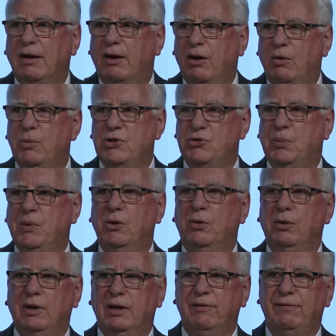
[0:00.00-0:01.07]
on which we
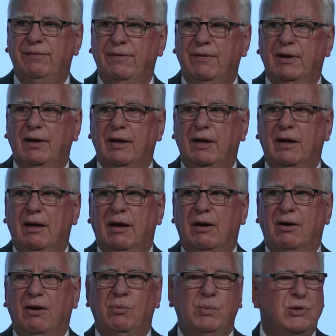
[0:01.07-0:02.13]
all live
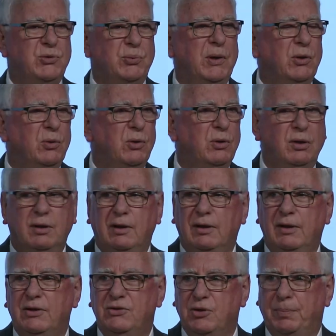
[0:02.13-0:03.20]
and on which we all
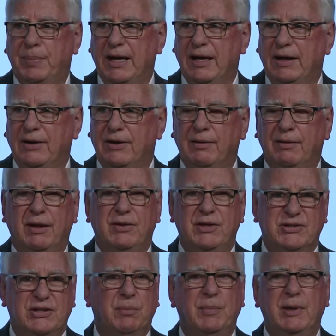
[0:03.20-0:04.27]
depend.
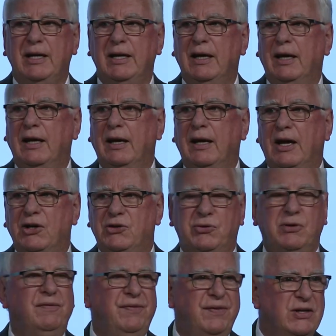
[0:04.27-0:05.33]
This can be a
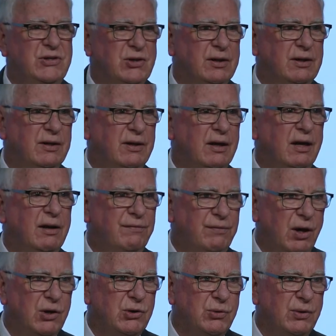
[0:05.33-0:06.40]
true feature of
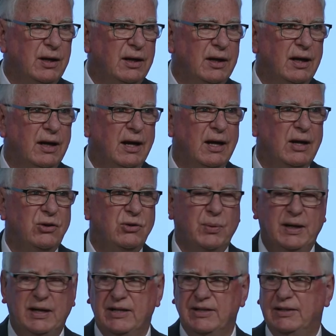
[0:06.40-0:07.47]
Rotary in
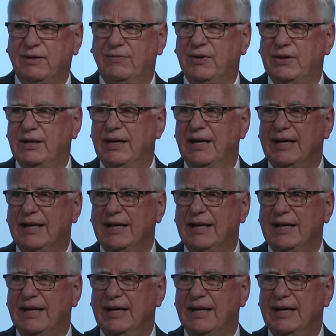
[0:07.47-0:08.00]
twenty seventeen